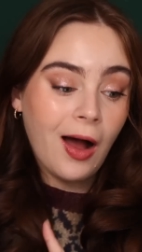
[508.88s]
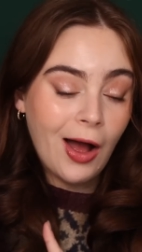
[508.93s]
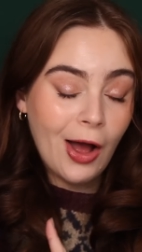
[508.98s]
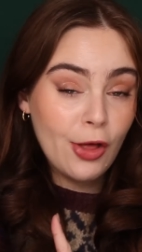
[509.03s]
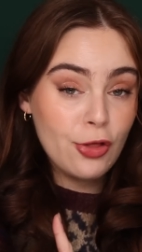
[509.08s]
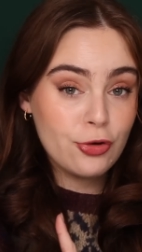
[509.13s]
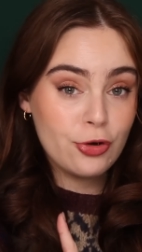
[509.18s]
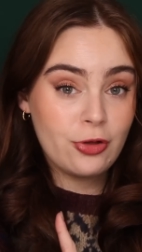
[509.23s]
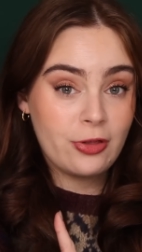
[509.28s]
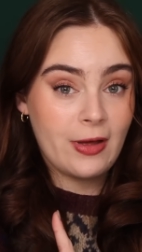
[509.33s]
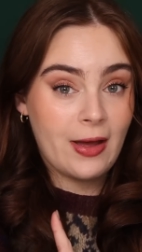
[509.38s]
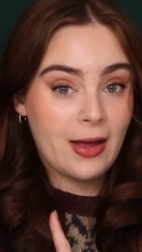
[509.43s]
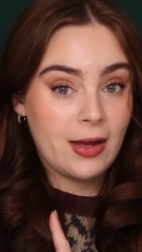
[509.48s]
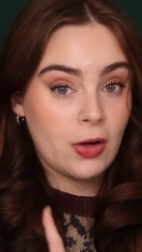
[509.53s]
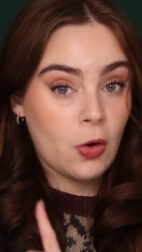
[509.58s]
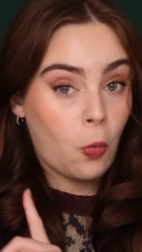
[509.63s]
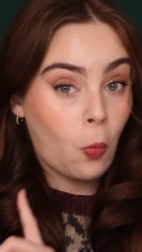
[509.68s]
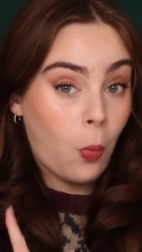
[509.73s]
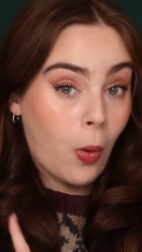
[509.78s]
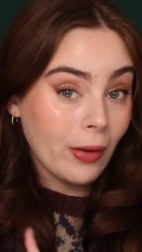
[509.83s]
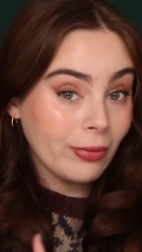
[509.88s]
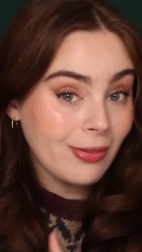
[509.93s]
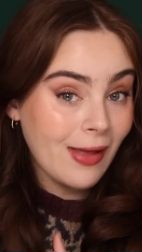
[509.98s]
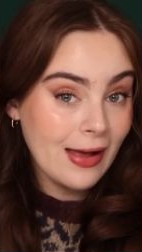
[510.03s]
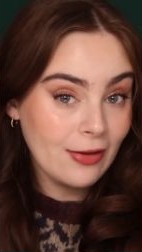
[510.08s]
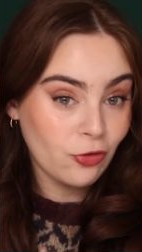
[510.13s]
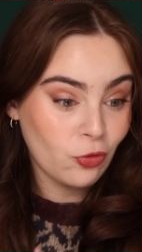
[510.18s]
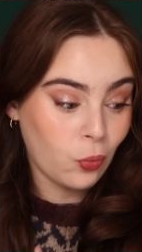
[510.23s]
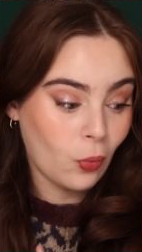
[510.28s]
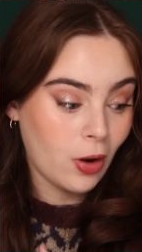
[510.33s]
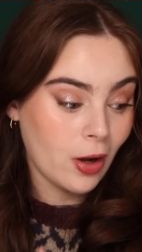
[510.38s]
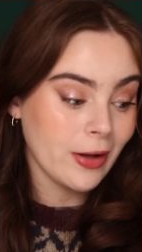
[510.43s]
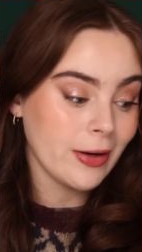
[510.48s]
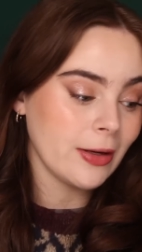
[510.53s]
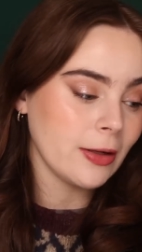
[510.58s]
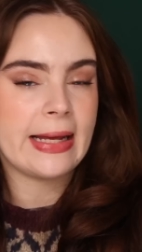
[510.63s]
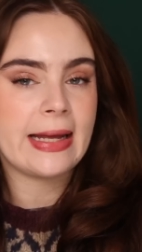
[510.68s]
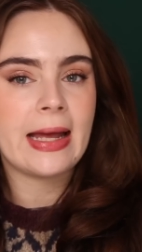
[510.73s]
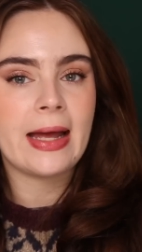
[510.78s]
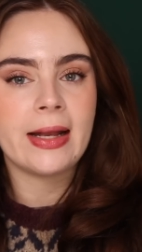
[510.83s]
Other than one last
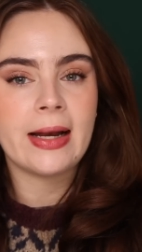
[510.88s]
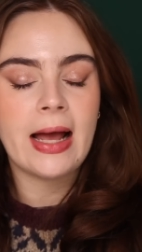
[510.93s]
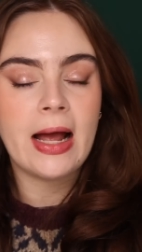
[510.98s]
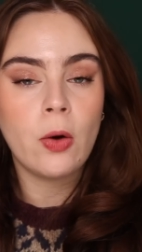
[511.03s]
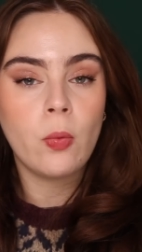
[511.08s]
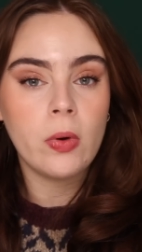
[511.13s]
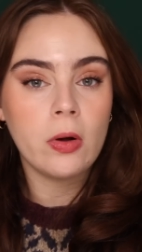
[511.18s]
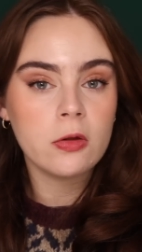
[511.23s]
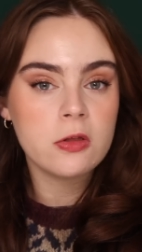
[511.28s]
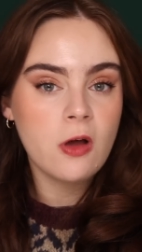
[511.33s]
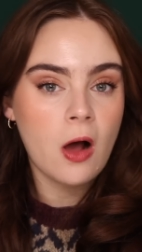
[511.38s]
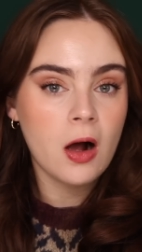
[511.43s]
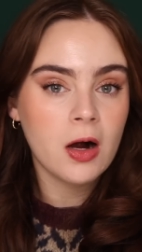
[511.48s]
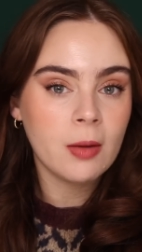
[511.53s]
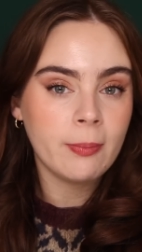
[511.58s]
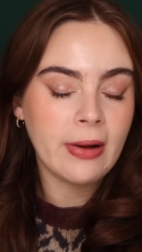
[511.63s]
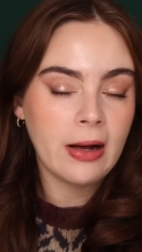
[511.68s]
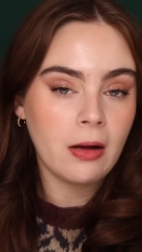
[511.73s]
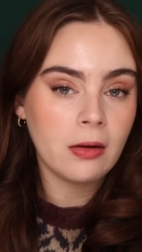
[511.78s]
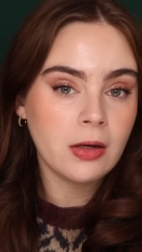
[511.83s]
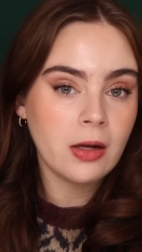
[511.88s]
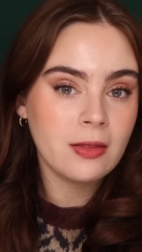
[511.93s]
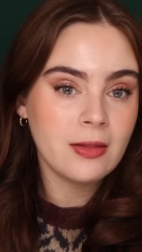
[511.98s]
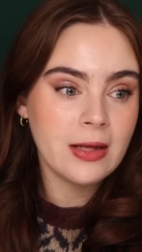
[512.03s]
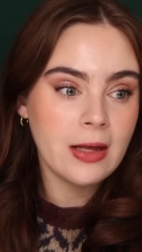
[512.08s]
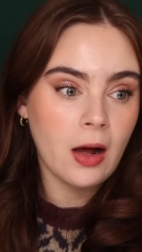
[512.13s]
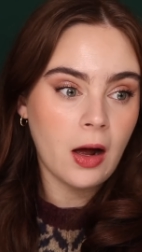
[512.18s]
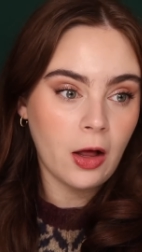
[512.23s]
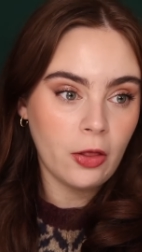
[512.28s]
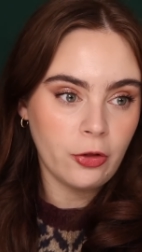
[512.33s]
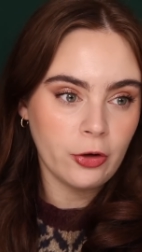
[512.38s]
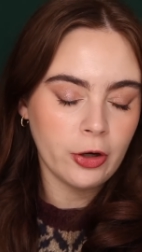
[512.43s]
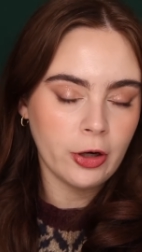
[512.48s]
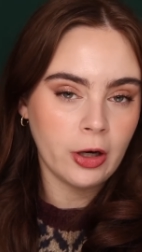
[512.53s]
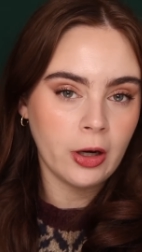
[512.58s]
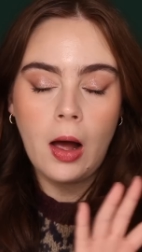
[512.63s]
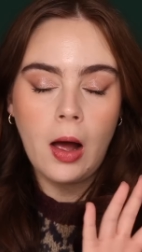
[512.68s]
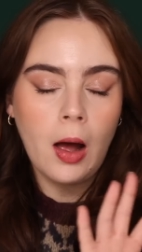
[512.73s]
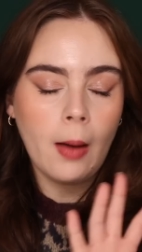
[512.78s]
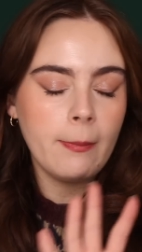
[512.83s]
one, again, I will talk about the
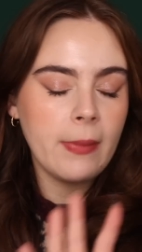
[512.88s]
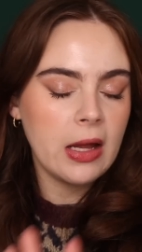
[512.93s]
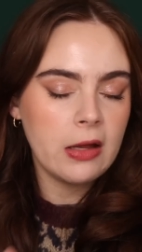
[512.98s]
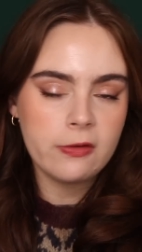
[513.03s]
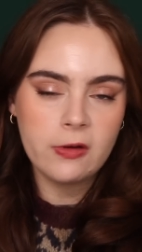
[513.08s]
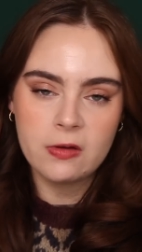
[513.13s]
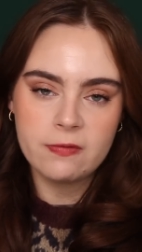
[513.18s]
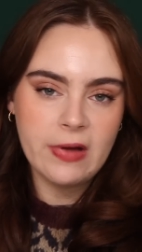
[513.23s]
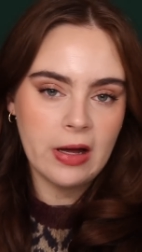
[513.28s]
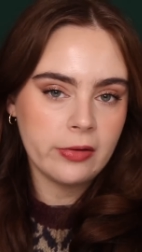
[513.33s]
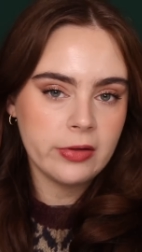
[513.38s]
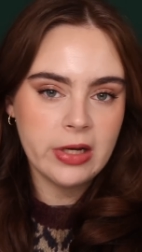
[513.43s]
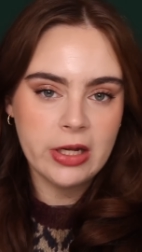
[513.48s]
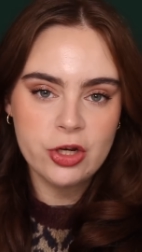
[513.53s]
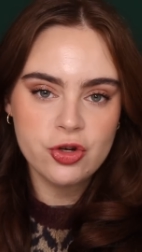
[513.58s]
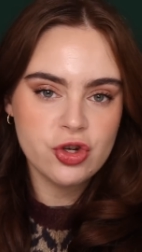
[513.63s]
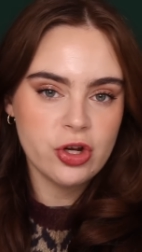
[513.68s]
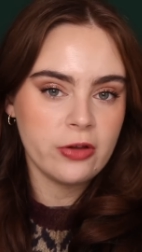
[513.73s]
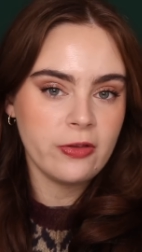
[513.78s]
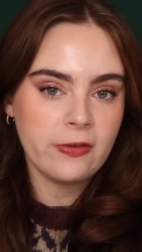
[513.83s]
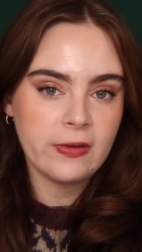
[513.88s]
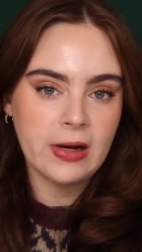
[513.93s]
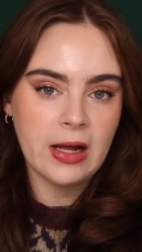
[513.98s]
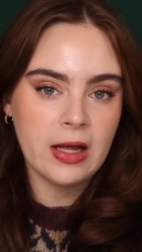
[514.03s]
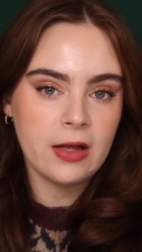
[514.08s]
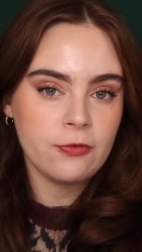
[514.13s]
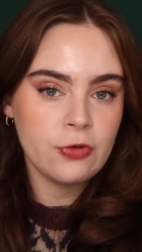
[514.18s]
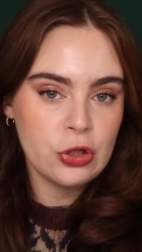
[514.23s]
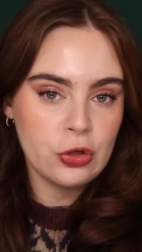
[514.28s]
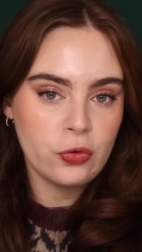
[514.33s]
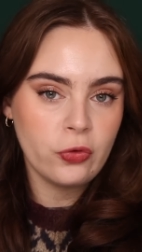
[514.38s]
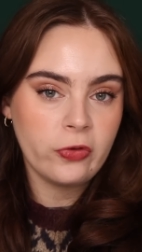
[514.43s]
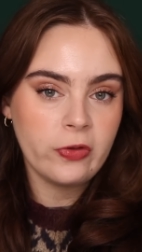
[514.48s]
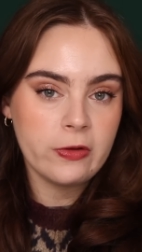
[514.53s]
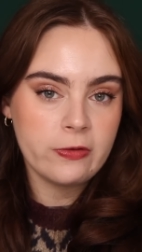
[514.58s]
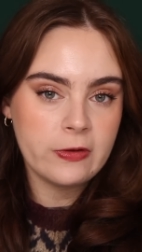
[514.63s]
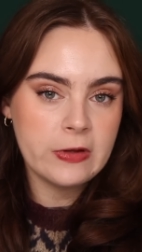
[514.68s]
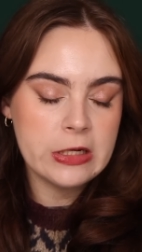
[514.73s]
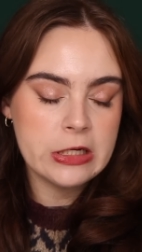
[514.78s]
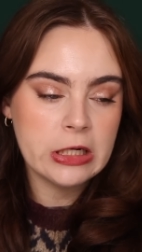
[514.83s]
other amazing foundations that I have used
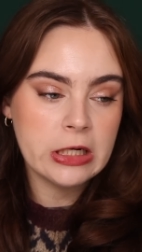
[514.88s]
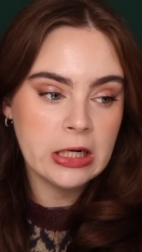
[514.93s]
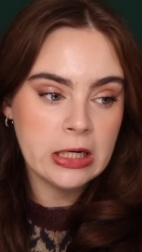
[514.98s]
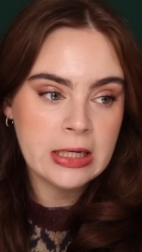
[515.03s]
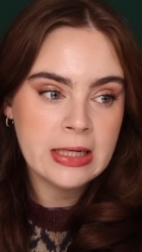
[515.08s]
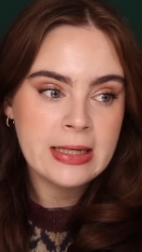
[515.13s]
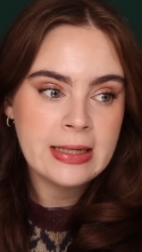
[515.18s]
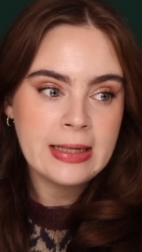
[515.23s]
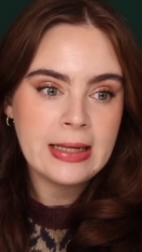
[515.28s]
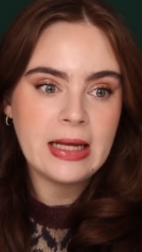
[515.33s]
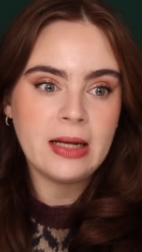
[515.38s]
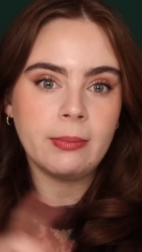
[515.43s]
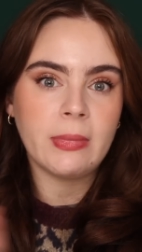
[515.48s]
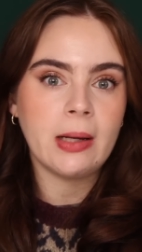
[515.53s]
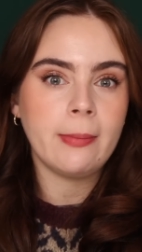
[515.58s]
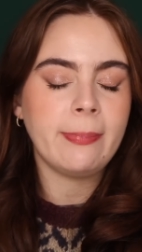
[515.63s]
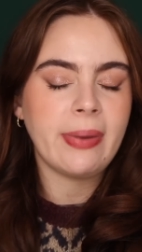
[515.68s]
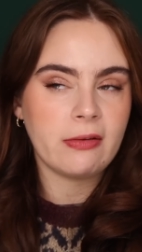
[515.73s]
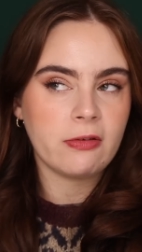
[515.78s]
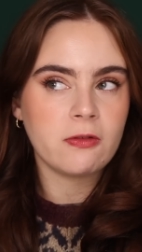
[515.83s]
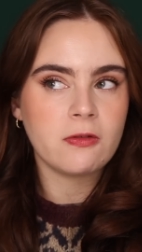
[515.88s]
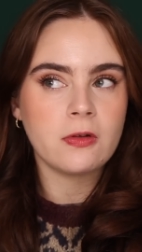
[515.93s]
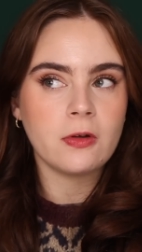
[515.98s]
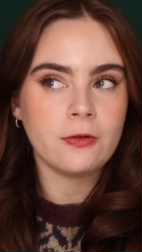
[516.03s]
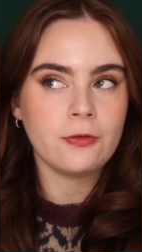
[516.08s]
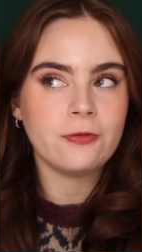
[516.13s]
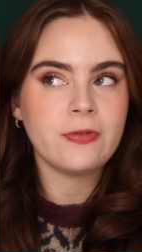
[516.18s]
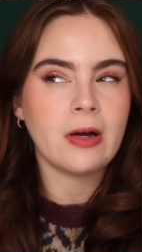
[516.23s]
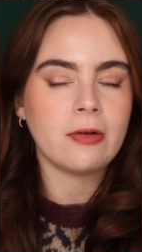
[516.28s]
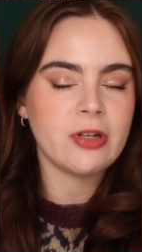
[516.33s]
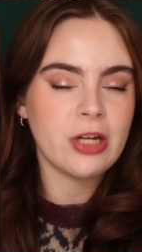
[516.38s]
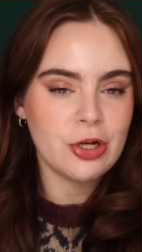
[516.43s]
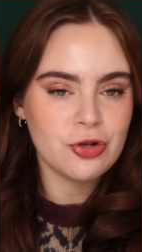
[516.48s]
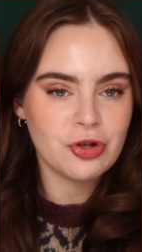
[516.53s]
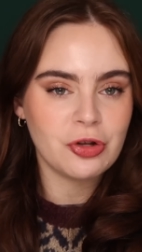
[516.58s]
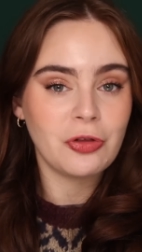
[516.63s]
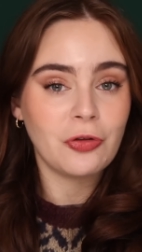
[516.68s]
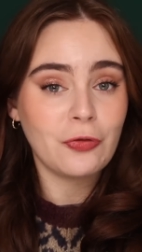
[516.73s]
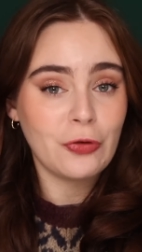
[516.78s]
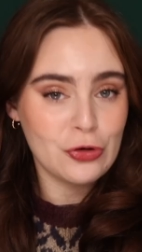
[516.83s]
this year and my best of
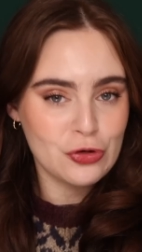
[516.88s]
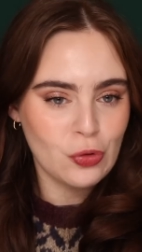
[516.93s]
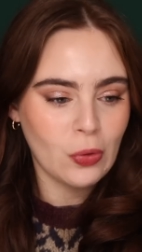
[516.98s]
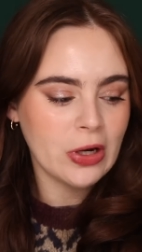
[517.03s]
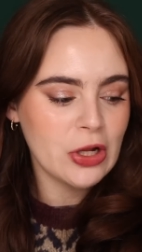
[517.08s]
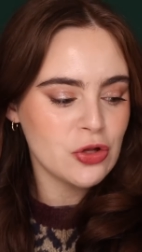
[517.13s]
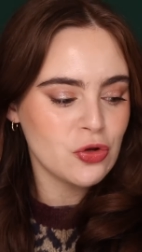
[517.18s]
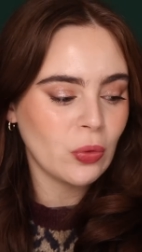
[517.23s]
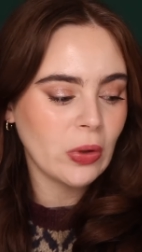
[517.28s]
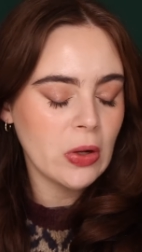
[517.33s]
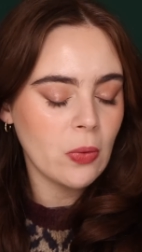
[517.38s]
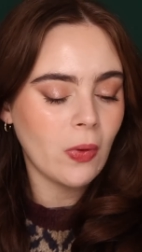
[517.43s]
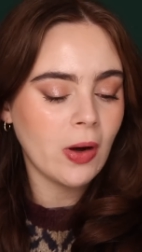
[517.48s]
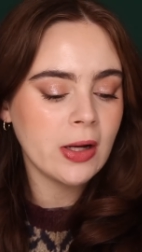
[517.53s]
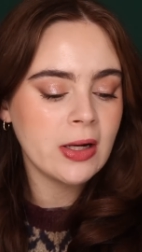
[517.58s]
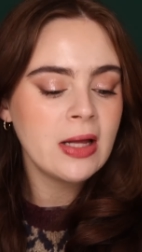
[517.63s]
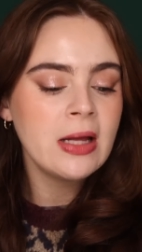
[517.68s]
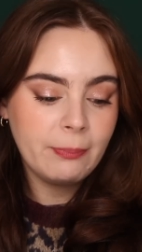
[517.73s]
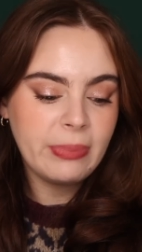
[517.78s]
foundations for 2021,